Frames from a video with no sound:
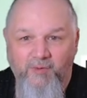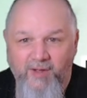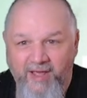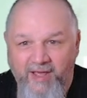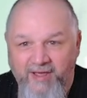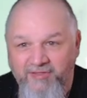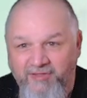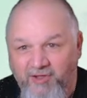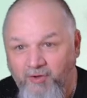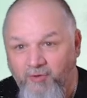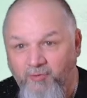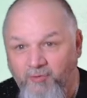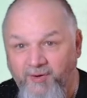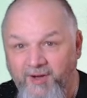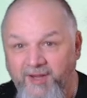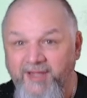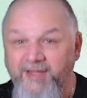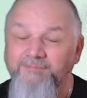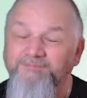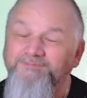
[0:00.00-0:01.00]
Is it
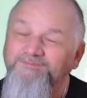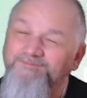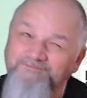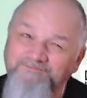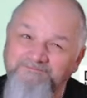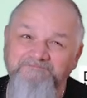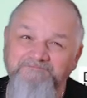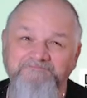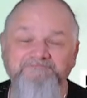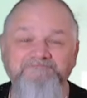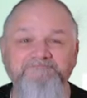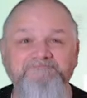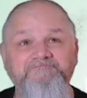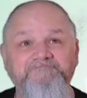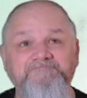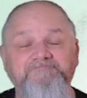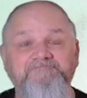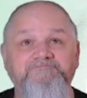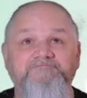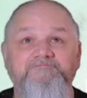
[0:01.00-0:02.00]
great?
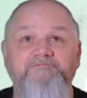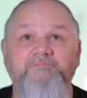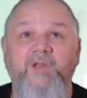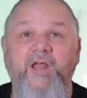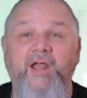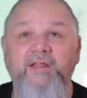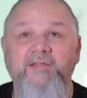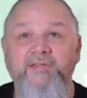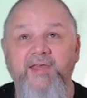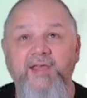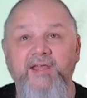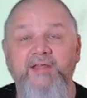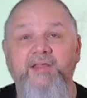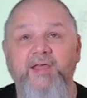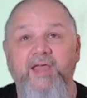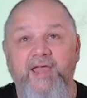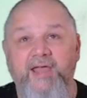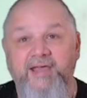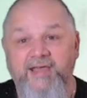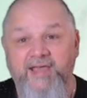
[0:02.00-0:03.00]
I'd say
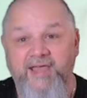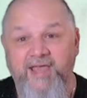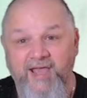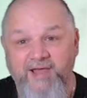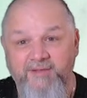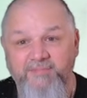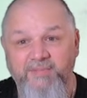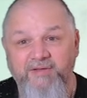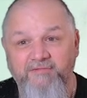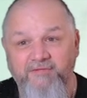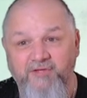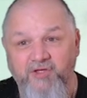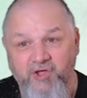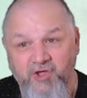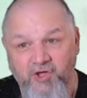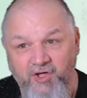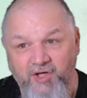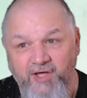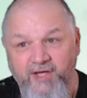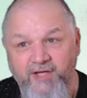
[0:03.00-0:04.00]
it can be
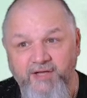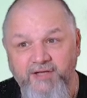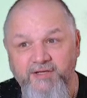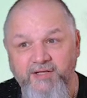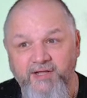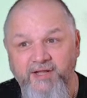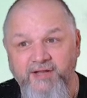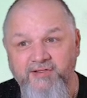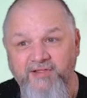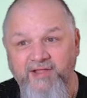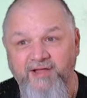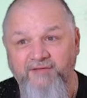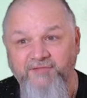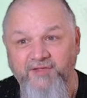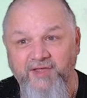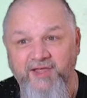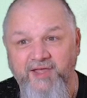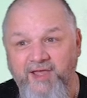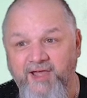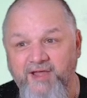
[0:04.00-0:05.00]
good. It
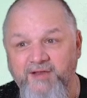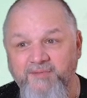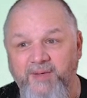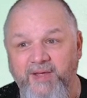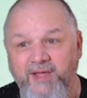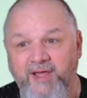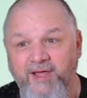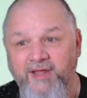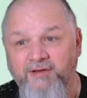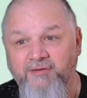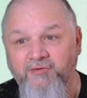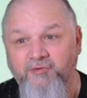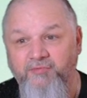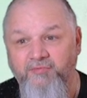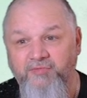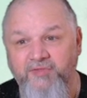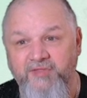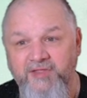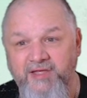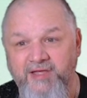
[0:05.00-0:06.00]
definitely can be. And
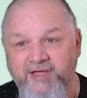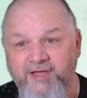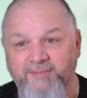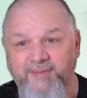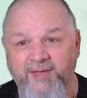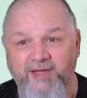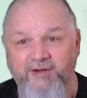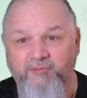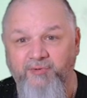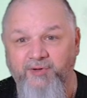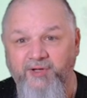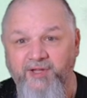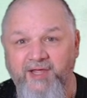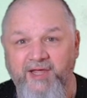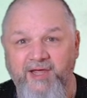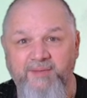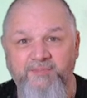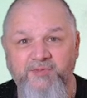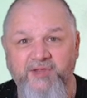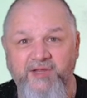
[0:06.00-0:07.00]
the command really
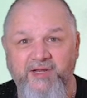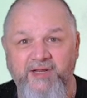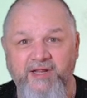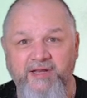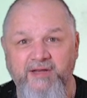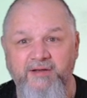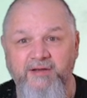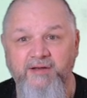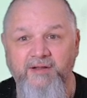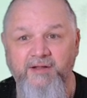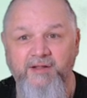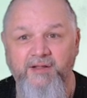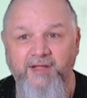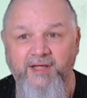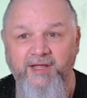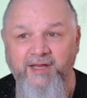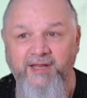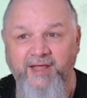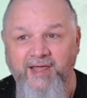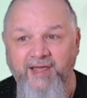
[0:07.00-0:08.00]
keeps it in
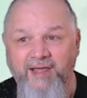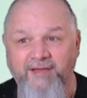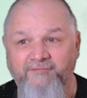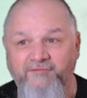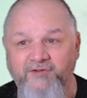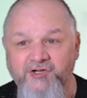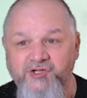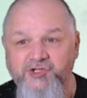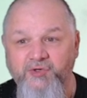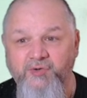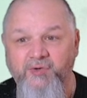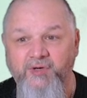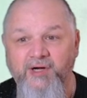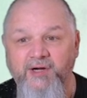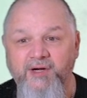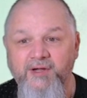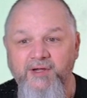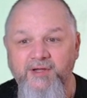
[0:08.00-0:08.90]
the game for sure.